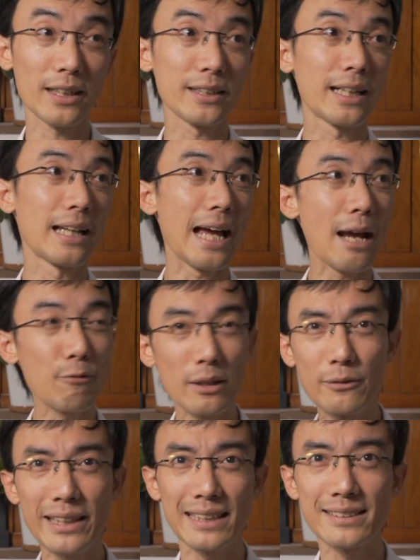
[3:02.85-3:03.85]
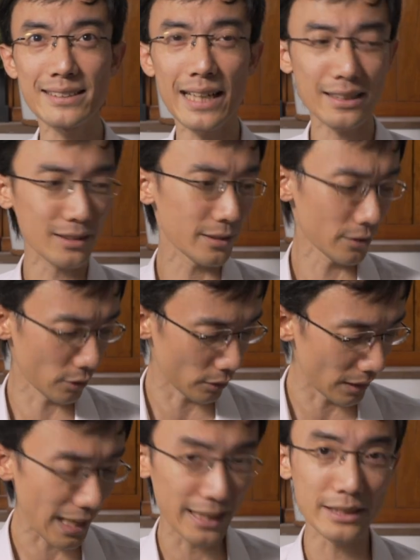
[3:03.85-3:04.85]
like that. Everything is set, the
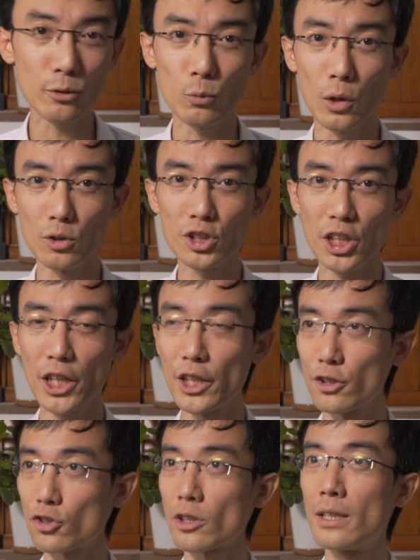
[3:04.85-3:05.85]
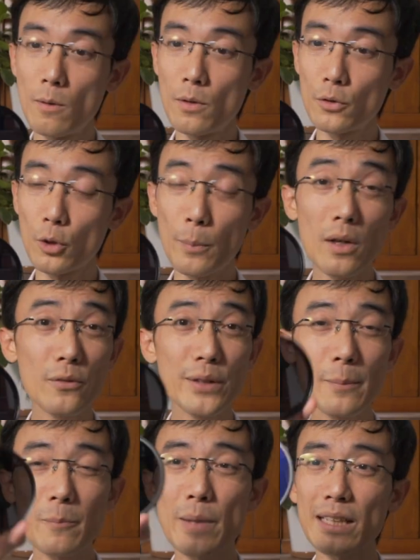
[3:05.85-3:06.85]
light won't change. You probably
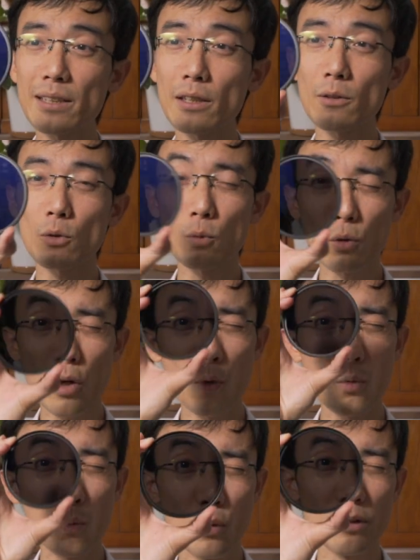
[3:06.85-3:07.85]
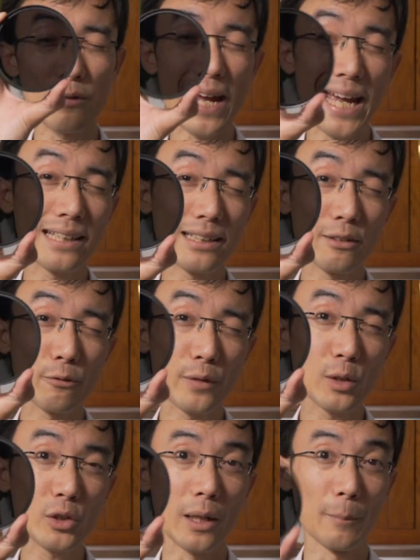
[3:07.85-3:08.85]
better go with ND
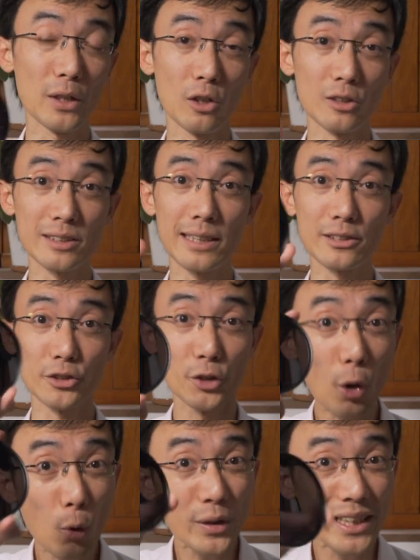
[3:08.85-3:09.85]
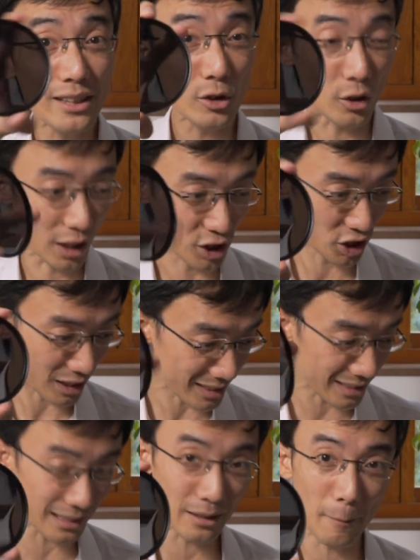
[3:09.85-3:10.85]
filter because there's no need to adjust
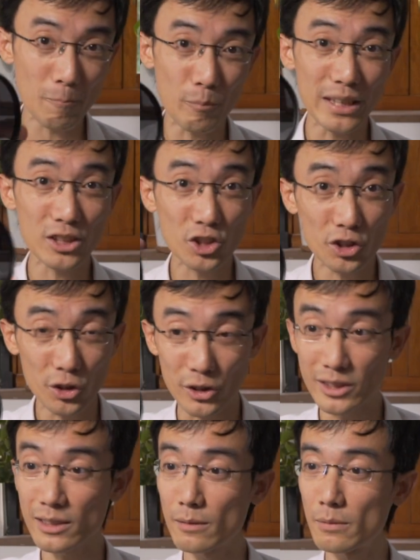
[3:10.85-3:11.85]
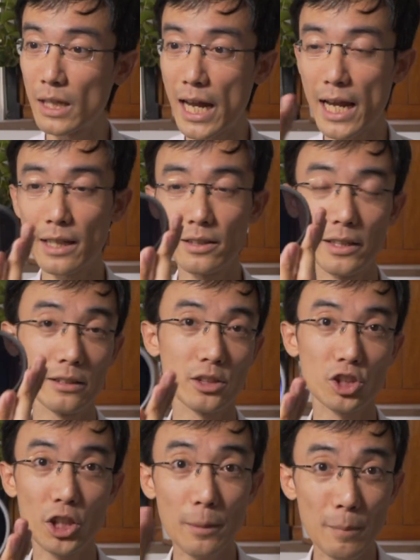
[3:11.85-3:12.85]
it mid-shoot and it's
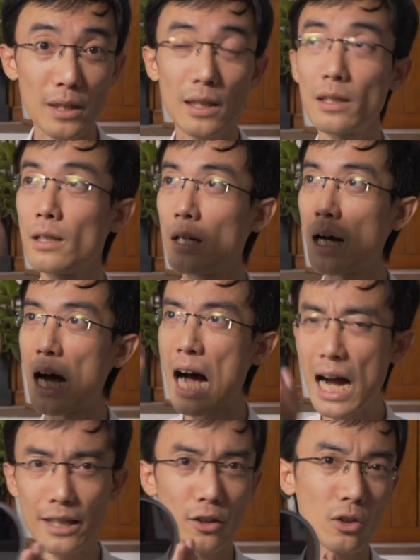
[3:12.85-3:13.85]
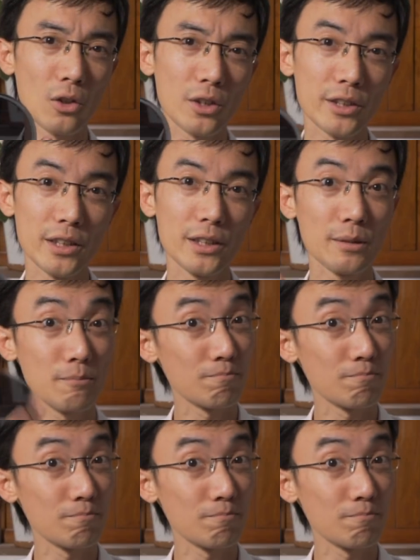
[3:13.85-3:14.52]
cheaper, higher quality.